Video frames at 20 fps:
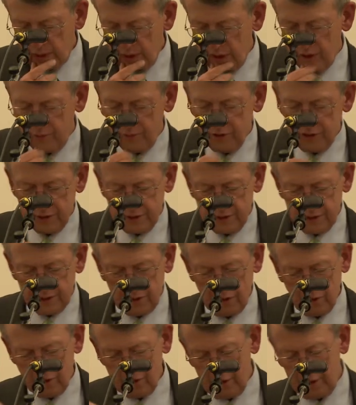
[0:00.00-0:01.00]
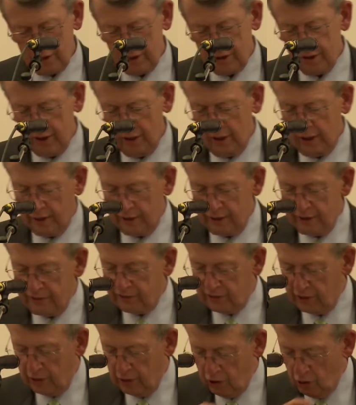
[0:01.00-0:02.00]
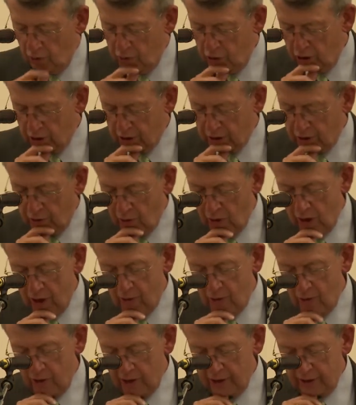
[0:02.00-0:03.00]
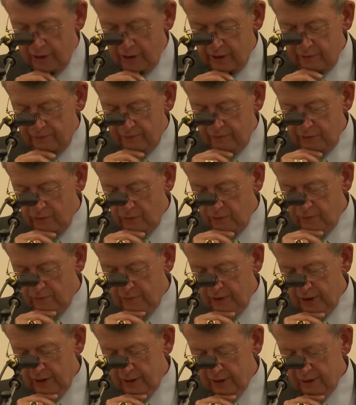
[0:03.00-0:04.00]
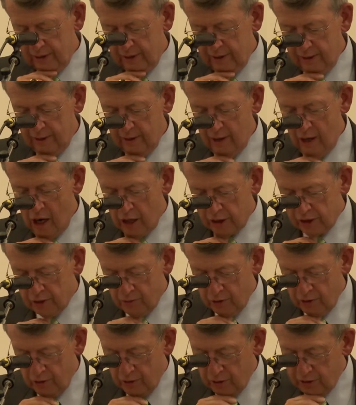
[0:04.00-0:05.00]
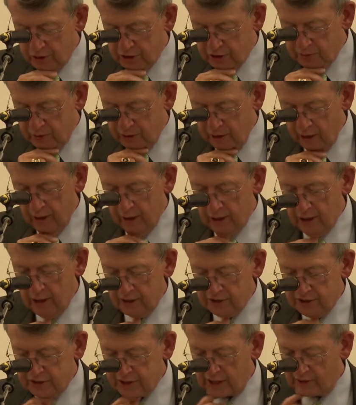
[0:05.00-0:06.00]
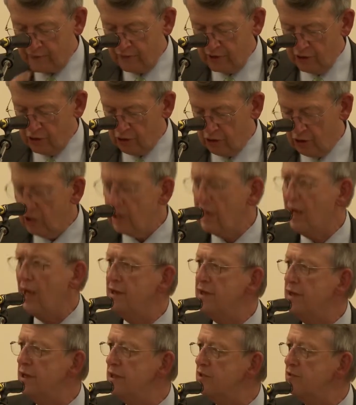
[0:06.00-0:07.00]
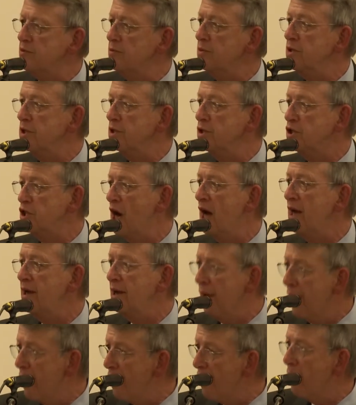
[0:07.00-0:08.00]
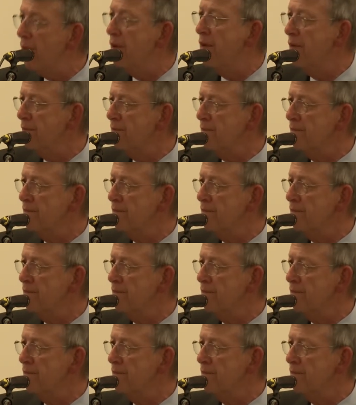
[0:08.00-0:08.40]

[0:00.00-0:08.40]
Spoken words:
in the business school, did a nifty little book you ought to read if you get in the entrepreneurial spirit, called Saving Your Good Ideas from Being Shot Down.